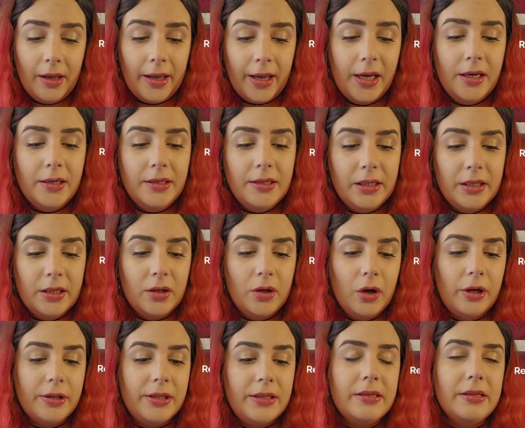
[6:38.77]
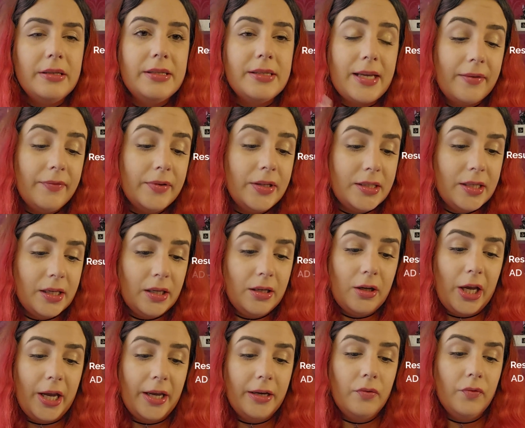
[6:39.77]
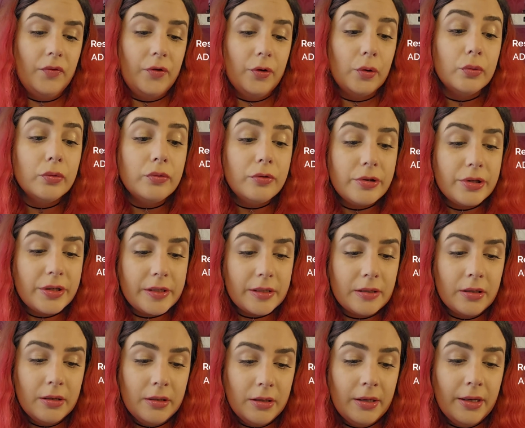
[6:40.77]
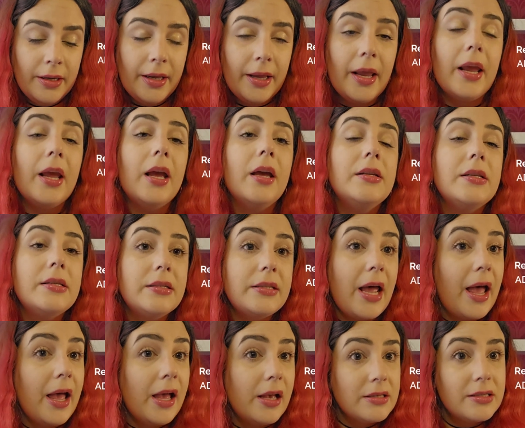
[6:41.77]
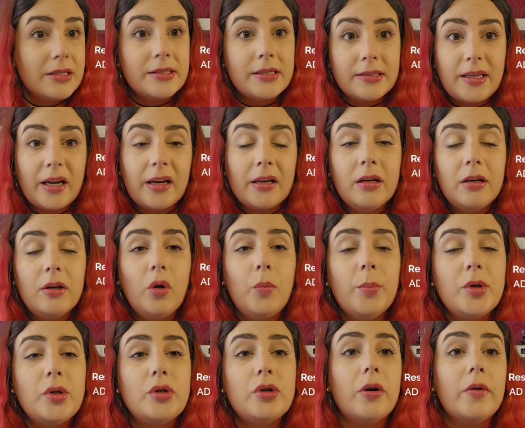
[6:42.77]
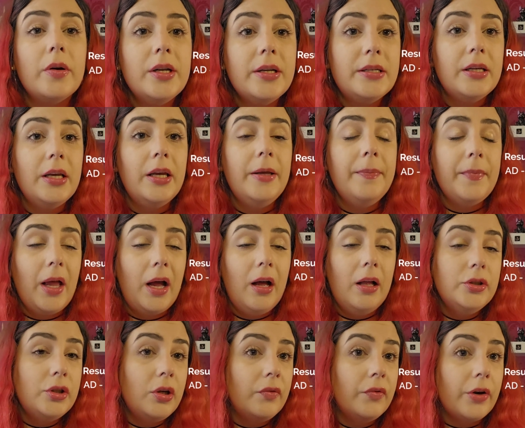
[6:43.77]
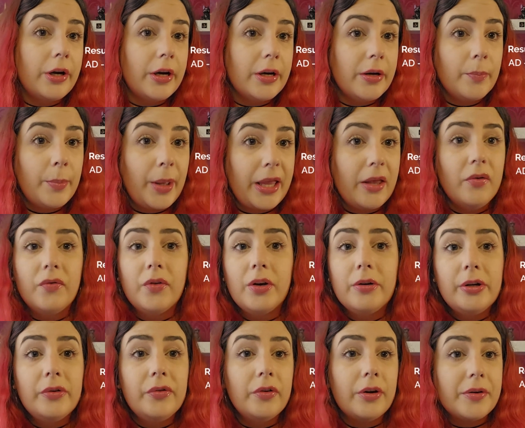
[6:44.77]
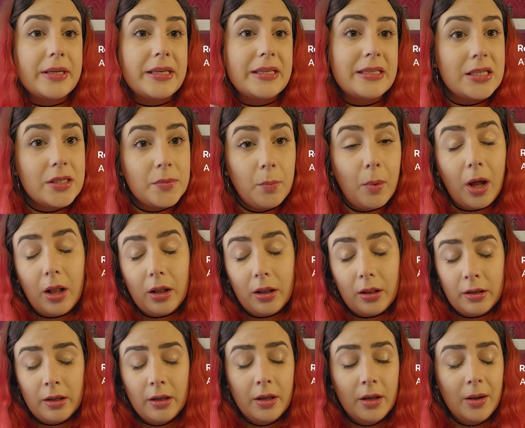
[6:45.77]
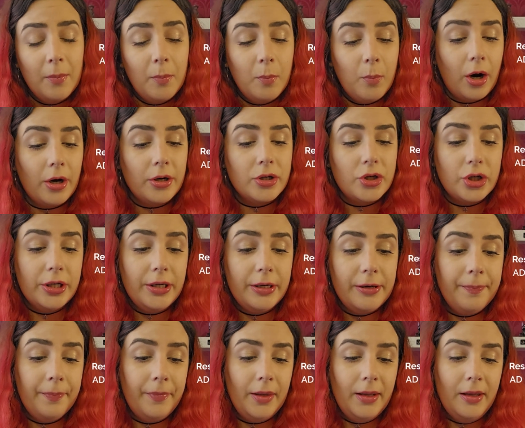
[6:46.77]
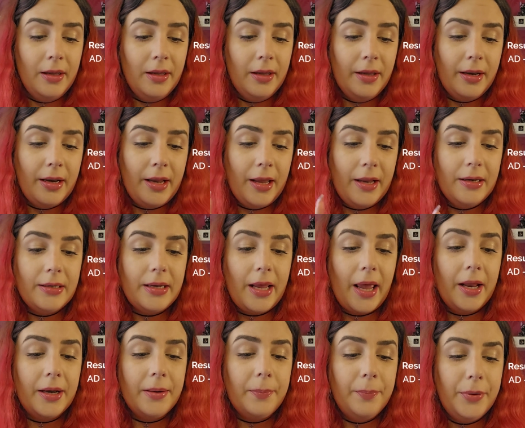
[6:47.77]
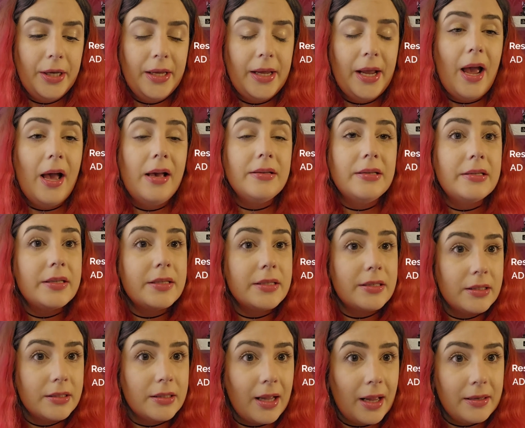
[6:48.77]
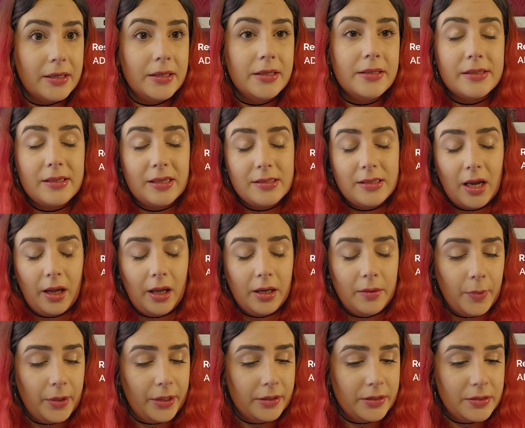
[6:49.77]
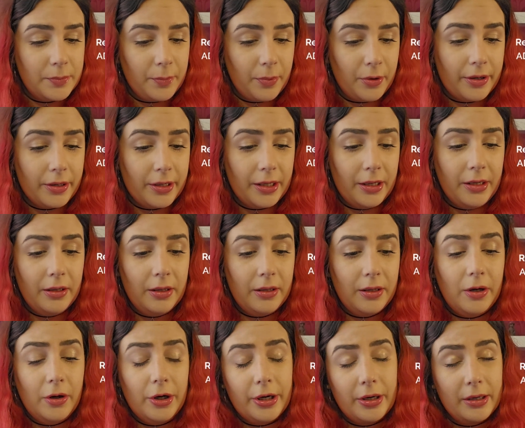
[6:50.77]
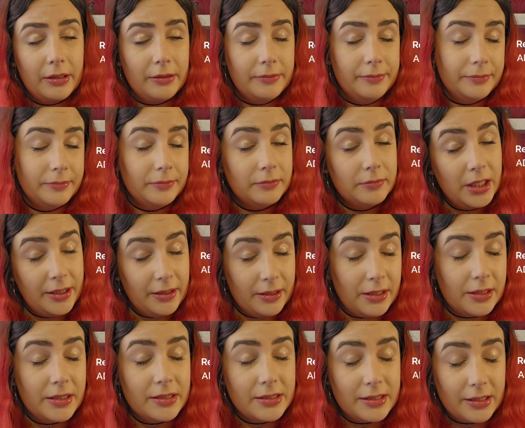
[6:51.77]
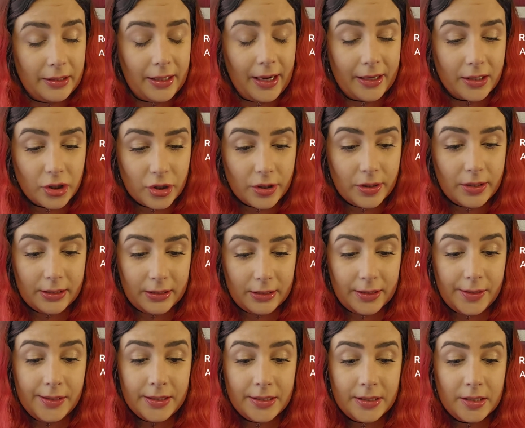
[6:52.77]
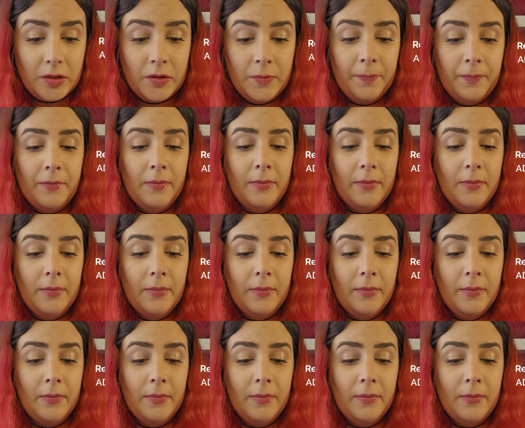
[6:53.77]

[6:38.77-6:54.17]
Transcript: AD got 79 votes and has the technical majority, although by a very, very small margin. And then PS, that is the second biggest party, or in this election at least,